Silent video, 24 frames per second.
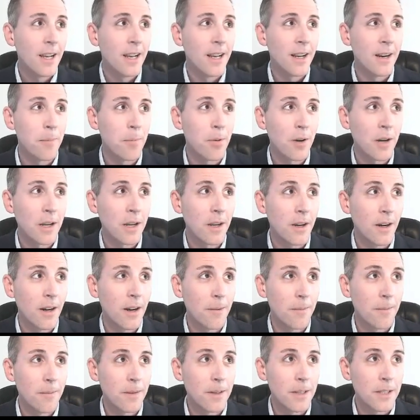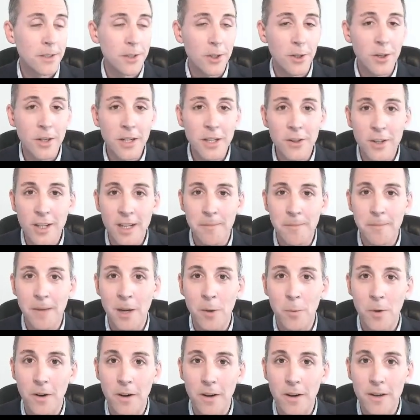an attorney look at my
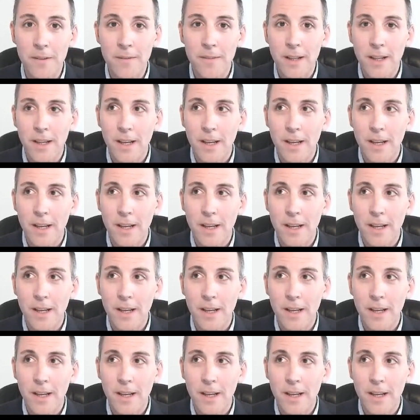work